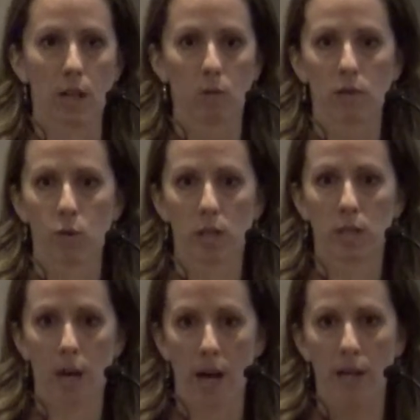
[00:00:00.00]
How do we avoid
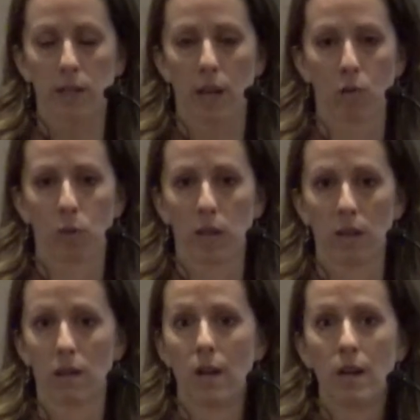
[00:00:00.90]
dyes? How do
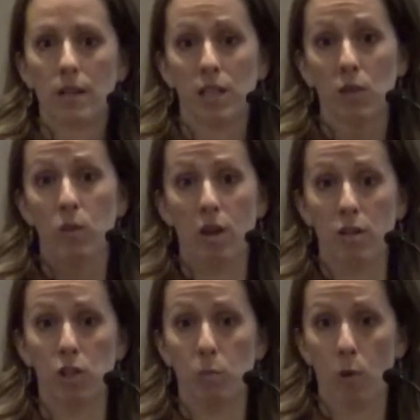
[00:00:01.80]
we deal with
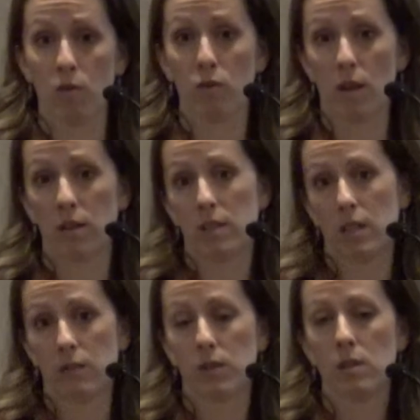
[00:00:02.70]
unsupportive
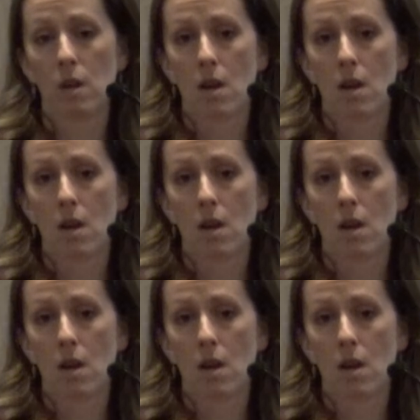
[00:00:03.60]
relatives?